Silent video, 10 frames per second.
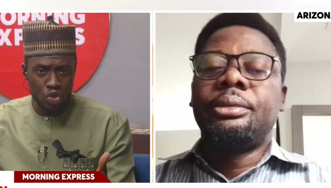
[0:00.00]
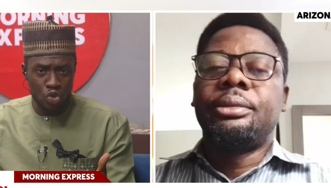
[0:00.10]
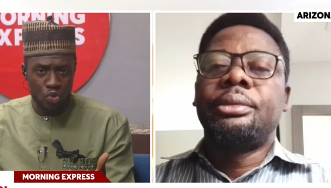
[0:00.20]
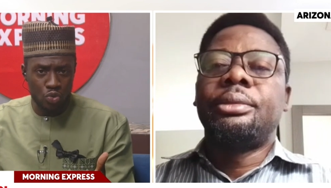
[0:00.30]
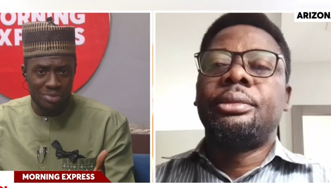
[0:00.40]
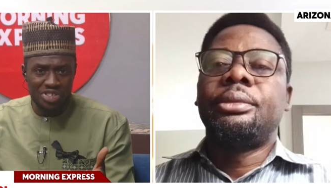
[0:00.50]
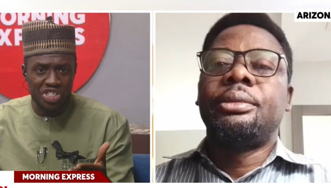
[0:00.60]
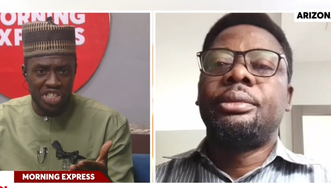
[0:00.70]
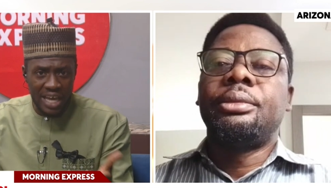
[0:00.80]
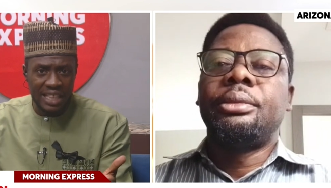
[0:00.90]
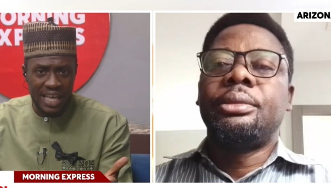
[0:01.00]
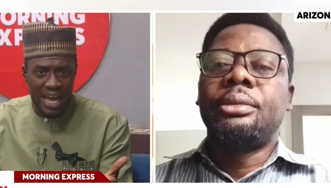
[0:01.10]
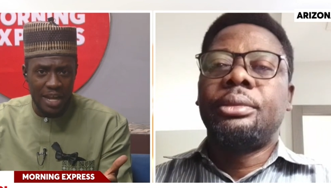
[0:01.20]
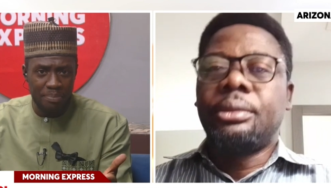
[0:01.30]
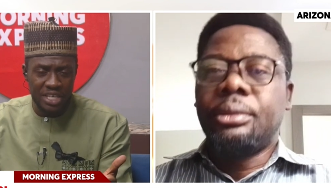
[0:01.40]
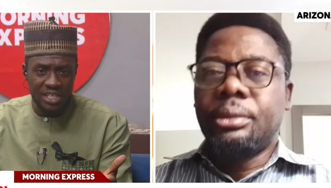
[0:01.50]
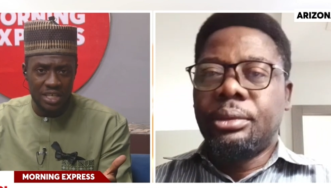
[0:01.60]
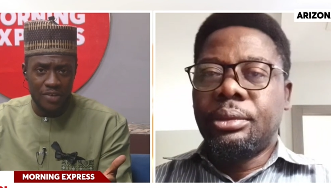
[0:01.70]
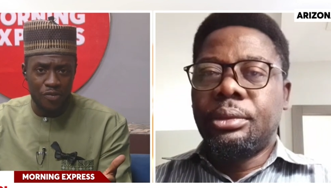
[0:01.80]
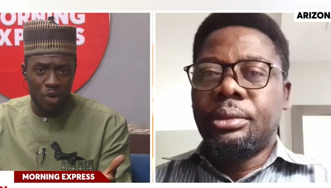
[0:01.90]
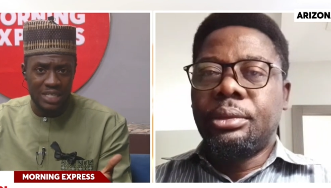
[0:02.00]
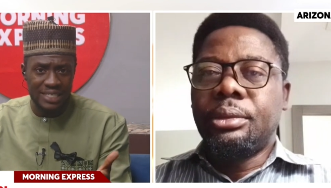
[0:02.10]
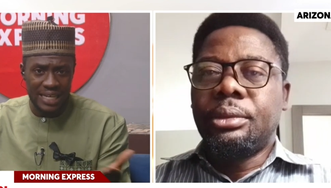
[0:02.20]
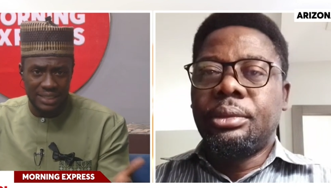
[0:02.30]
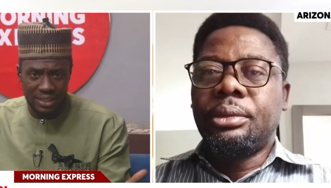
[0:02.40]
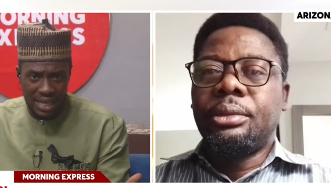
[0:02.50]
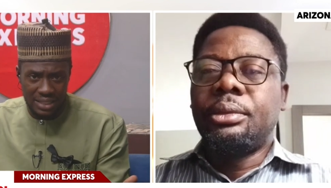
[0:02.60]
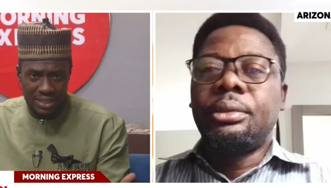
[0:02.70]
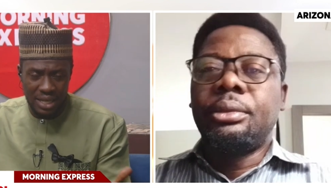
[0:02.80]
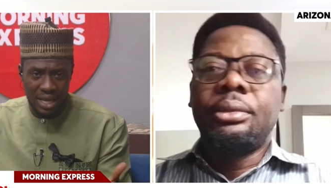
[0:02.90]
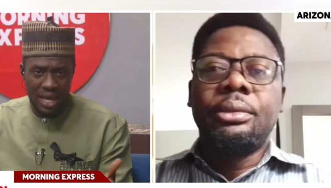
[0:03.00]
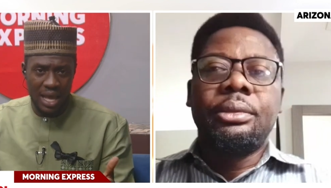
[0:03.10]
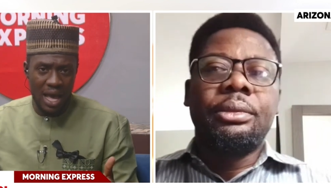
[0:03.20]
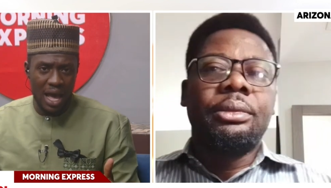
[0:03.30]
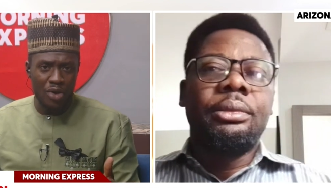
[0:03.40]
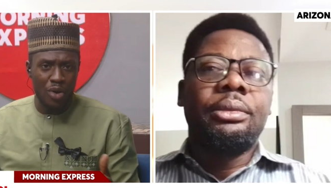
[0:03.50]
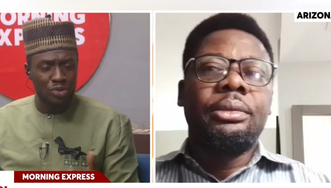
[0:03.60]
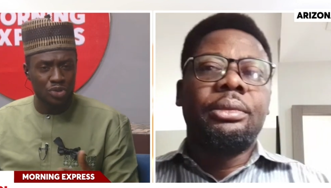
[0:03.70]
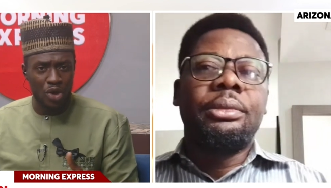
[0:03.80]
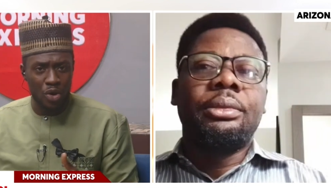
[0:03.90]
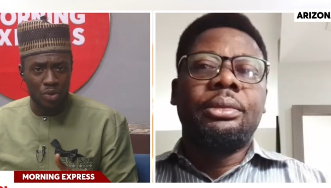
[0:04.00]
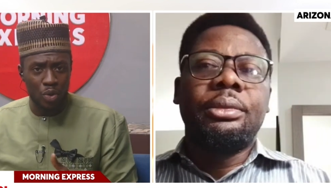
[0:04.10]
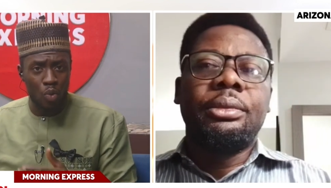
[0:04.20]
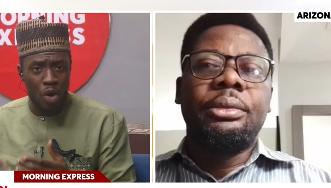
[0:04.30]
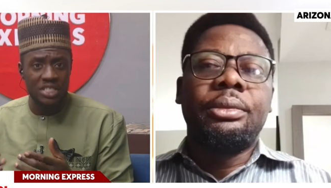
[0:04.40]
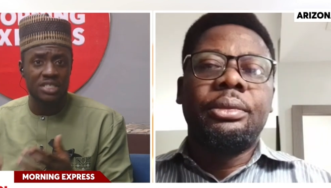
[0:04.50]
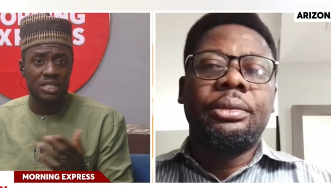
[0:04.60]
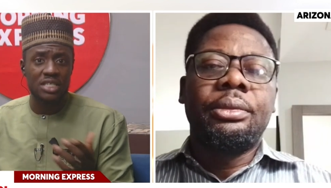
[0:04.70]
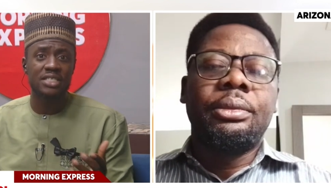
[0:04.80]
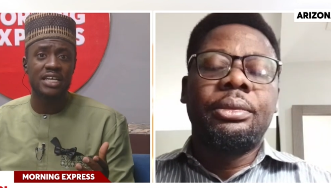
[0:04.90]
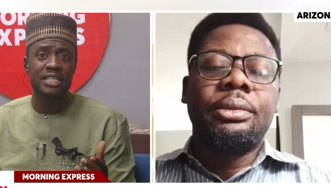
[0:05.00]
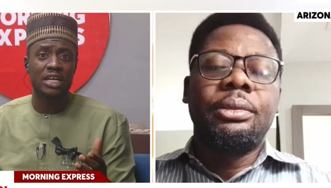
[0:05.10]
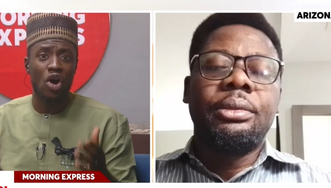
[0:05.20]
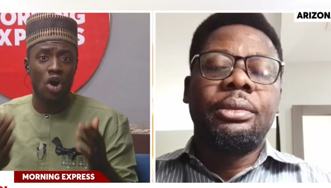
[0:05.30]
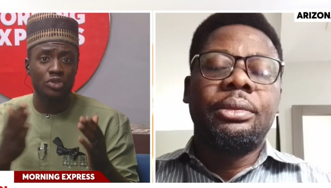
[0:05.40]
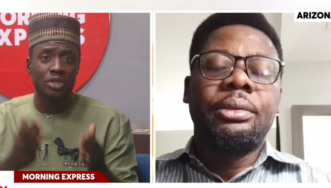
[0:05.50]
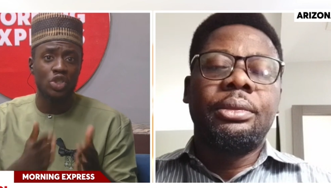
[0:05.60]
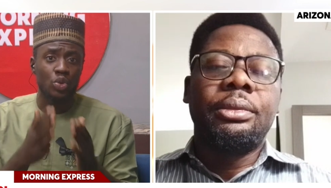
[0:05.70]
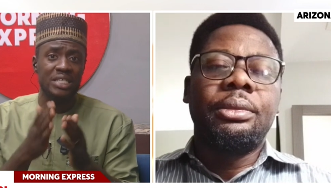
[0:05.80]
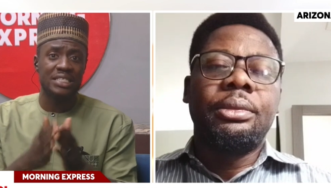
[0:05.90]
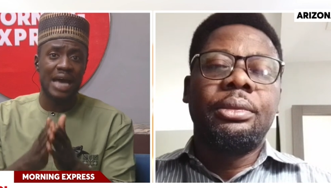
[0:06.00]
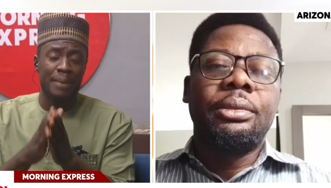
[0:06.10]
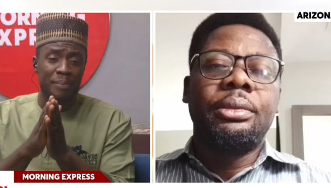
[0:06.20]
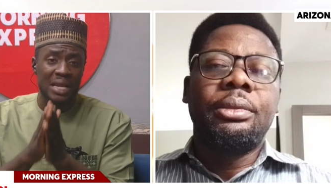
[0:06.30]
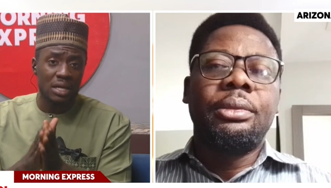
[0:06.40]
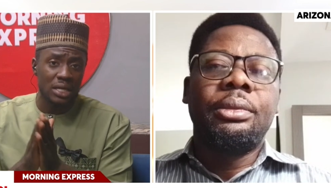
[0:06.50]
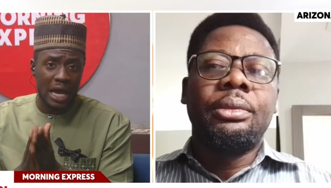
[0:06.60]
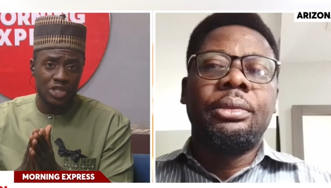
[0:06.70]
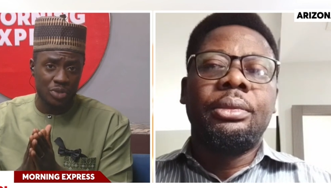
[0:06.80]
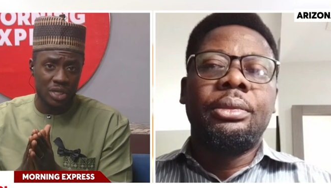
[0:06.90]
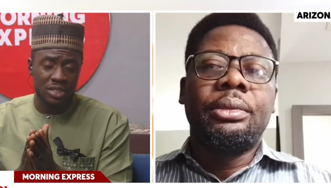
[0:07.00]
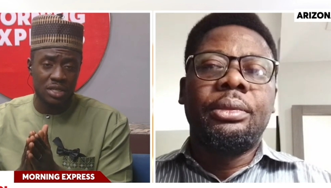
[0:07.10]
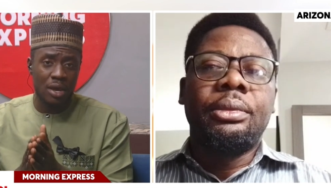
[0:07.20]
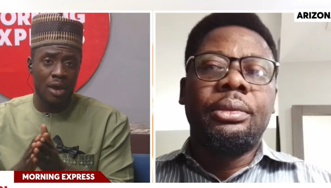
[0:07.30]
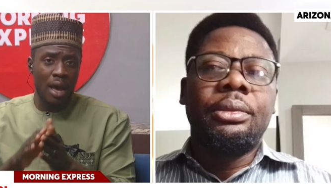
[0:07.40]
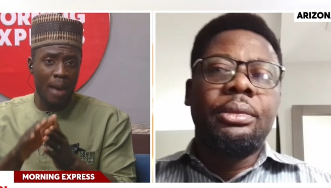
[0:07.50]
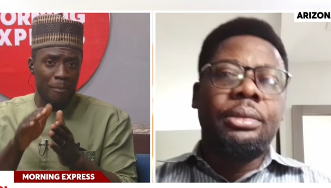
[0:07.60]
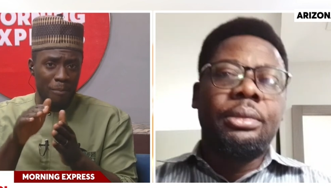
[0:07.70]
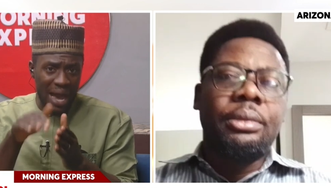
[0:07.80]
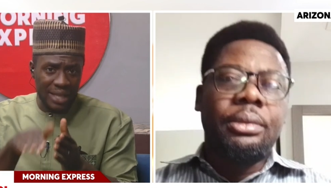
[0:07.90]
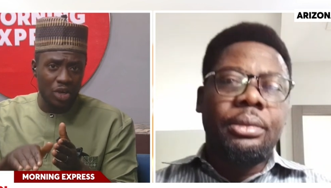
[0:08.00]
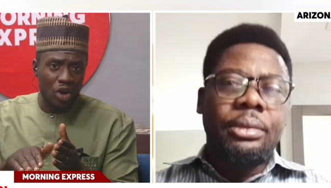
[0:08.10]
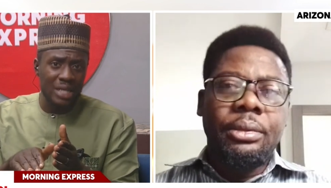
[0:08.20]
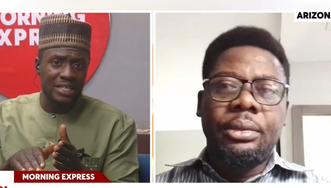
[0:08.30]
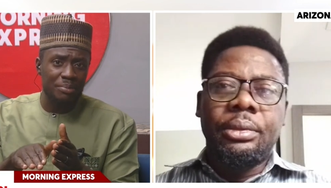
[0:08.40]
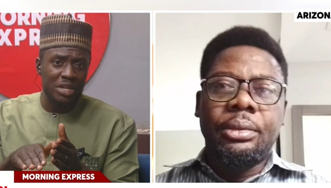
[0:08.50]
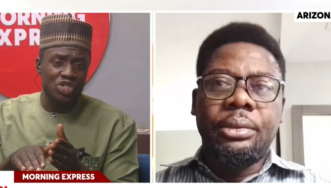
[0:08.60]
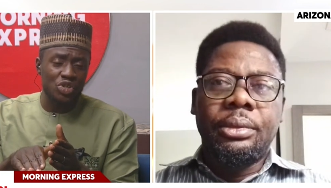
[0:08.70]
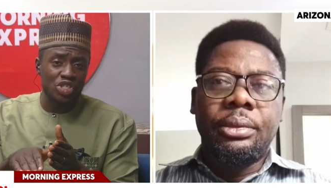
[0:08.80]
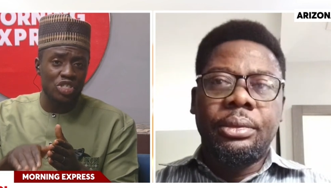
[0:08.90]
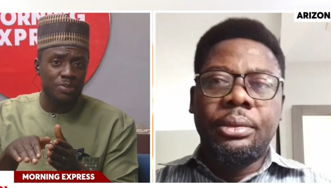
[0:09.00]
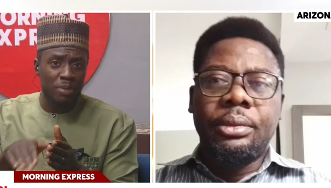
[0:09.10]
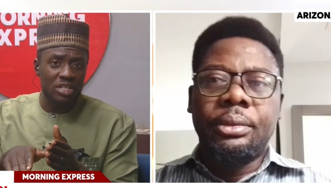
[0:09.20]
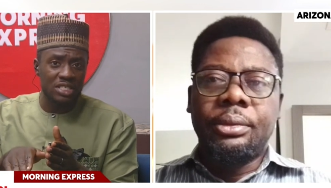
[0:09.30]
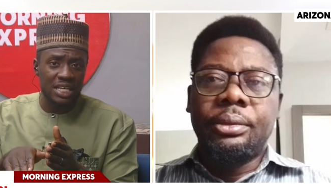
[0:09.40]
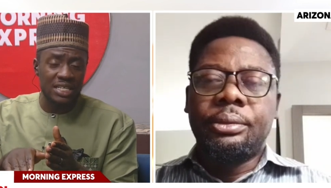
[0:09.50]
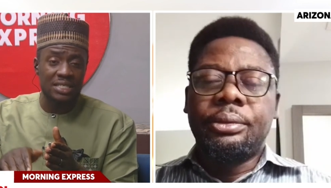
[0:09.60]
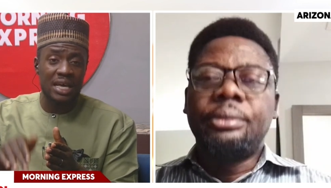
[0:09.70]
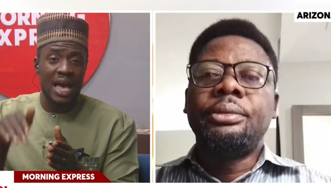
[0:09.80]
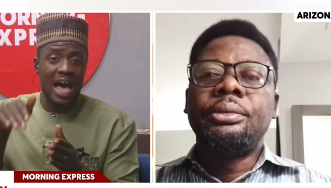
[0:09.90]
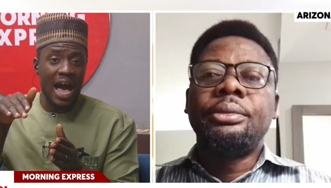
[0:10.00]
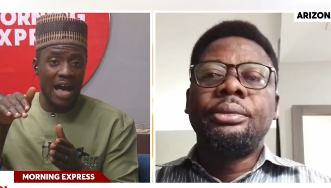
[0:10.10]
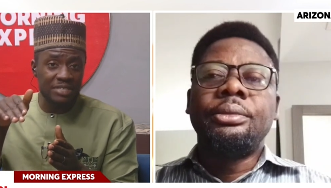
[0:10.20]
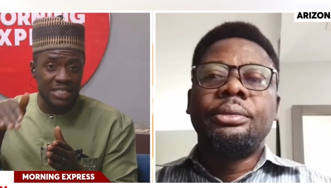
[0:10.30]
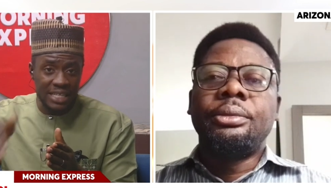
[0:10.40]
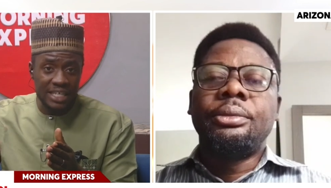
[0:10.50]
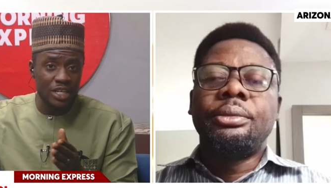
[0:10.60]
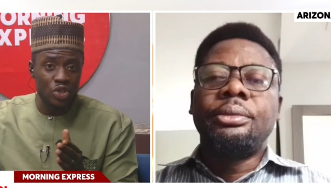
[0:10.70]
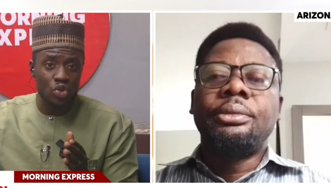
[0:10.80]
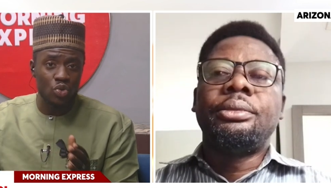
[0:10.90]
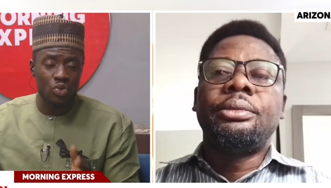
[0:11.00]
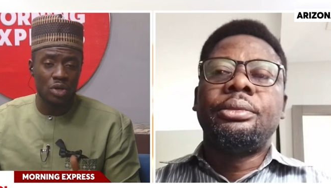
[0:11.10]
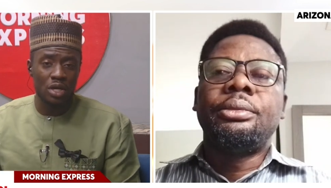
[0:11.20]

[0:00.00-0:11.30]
Speaker 1: to check the N N P C for indebtedness, and also the worrying statistics that one hundred twenty-nine million Nigerians, by the current administration's policies, have slid into